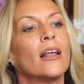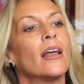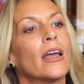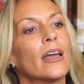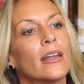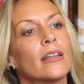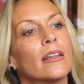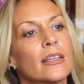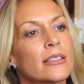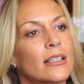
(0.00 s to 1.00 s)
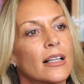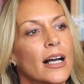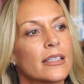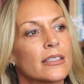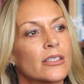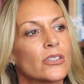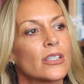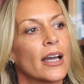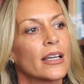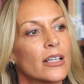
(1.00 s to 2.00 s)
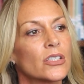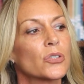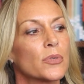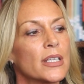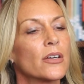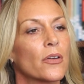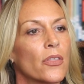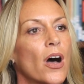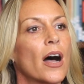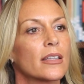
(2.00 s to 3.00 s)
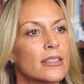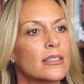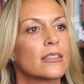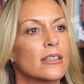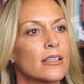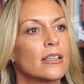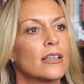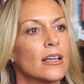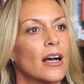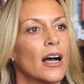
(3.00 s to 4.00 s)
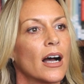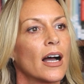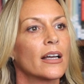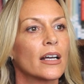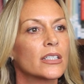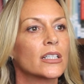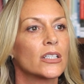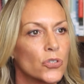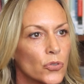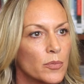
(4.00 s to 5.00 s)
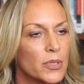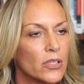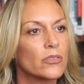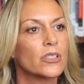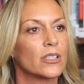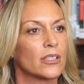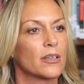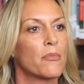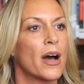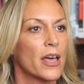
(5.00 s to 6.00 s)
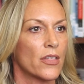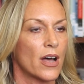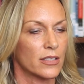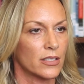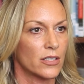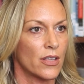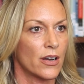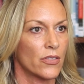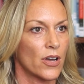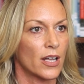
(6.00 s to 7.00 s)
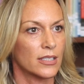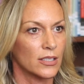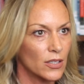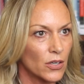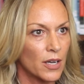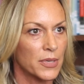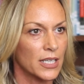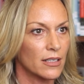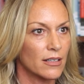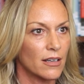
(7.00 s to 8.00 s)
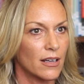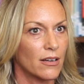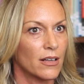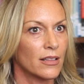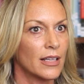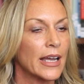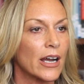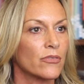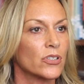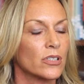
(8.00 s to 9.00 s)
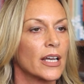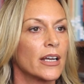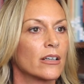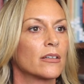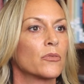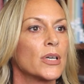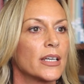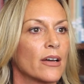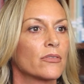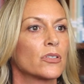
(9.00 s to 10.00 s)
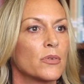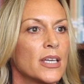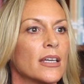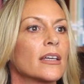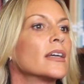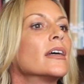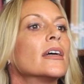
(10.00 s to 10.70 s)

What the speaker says: And in this class, I got to read their thoughts. I got to contribute my thoughts to their thoughts. I mean, layer after layer, week after week.